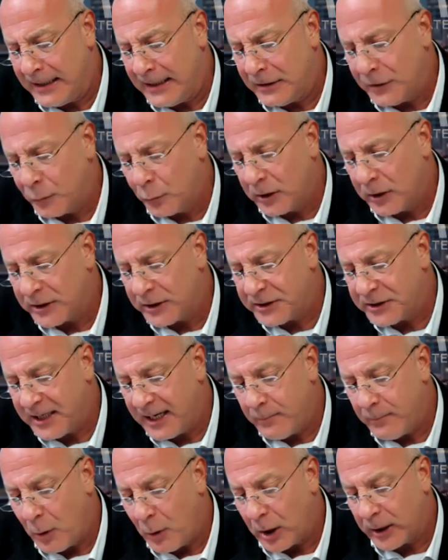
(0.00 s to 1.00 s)
in the real
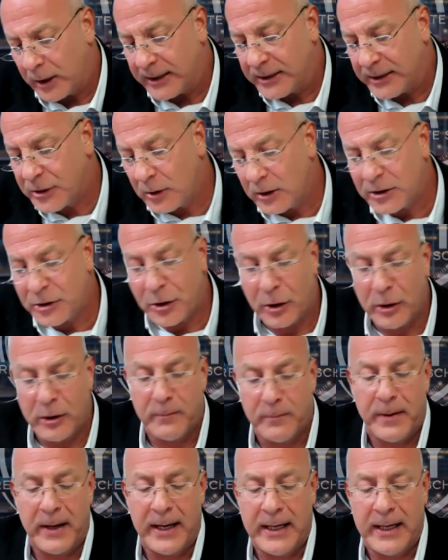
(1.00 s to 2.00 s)
estate market. So let's turn the
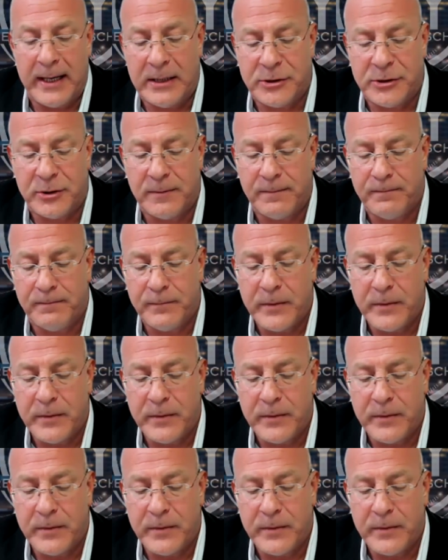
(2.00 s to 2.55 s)
page,